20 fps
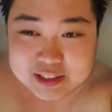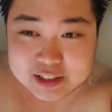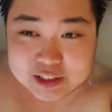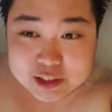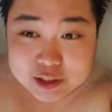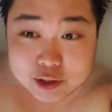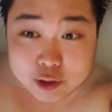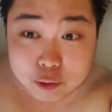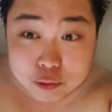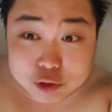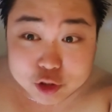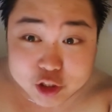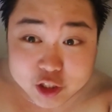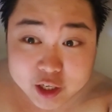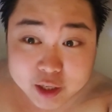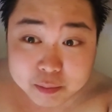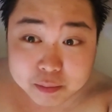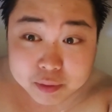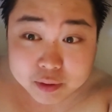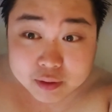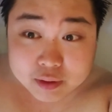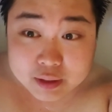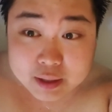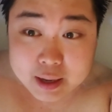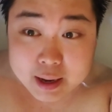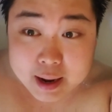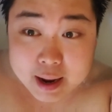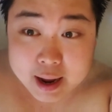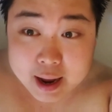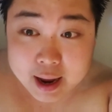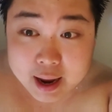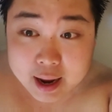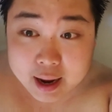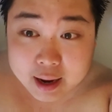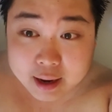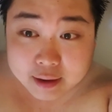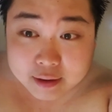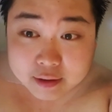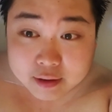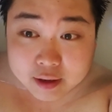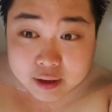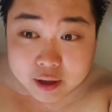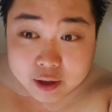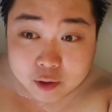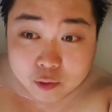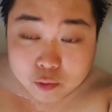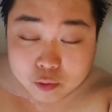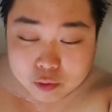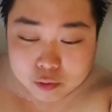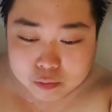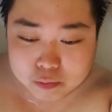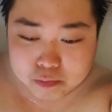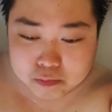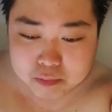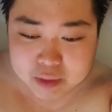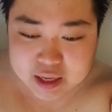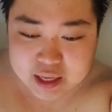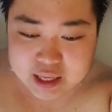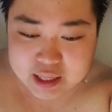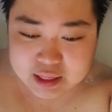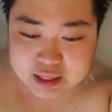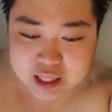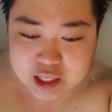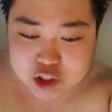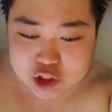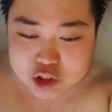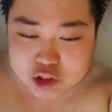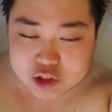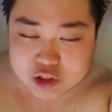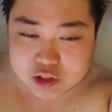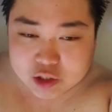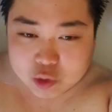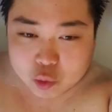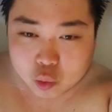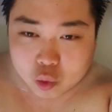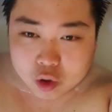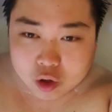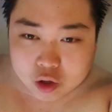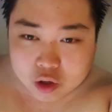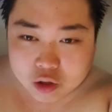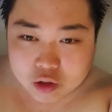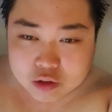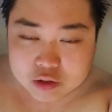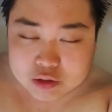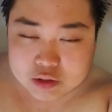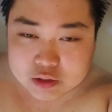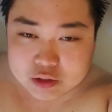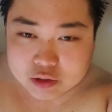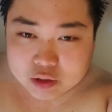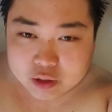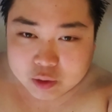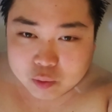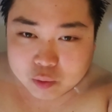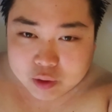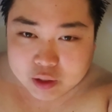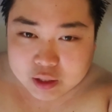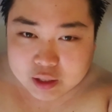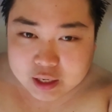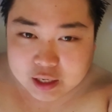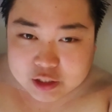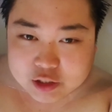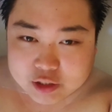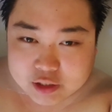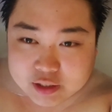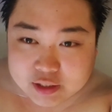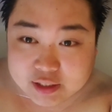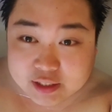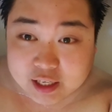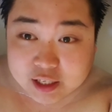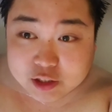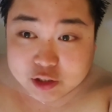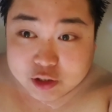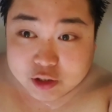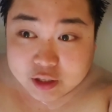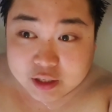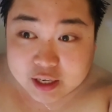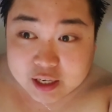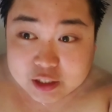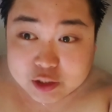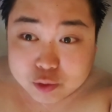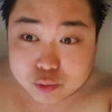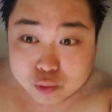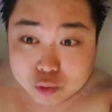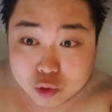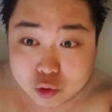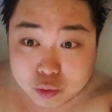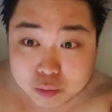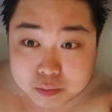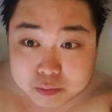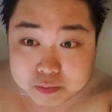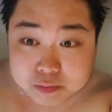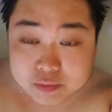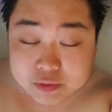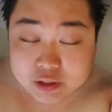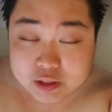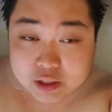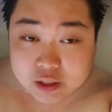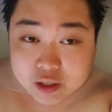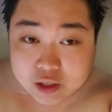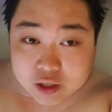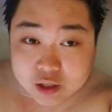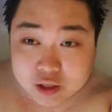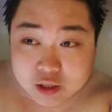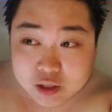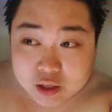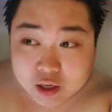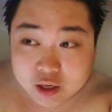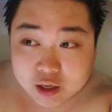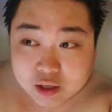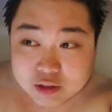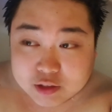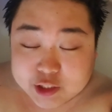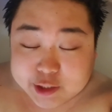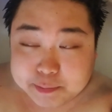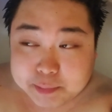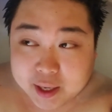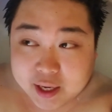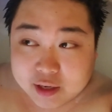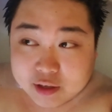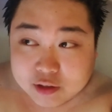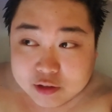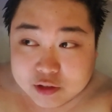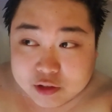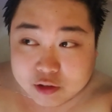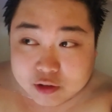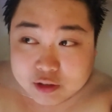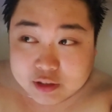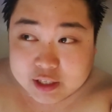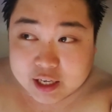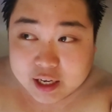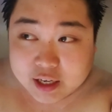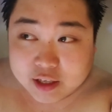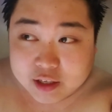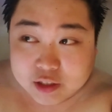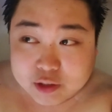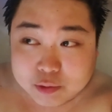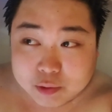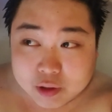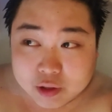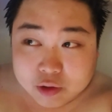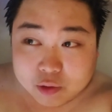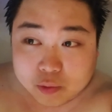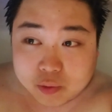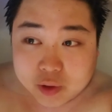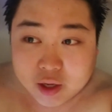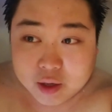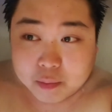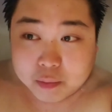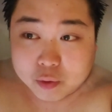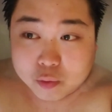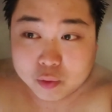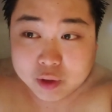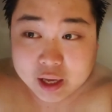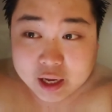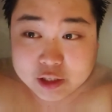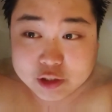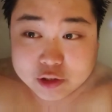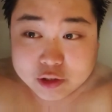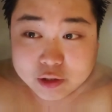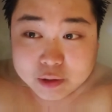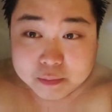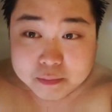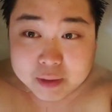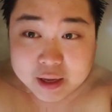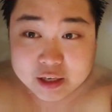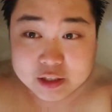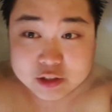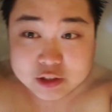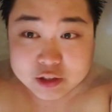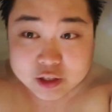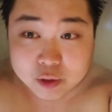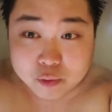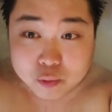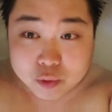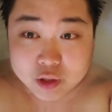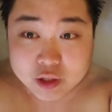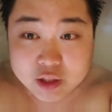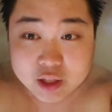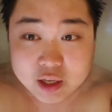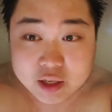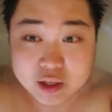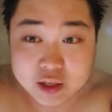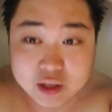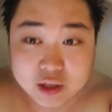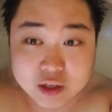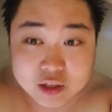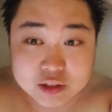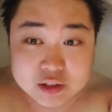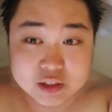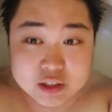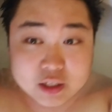Stone Shape, and we're making ledges in the walls so that we can actually get to the next room. Spiders are attacking us while on the way, but we actually managed to get really lucky because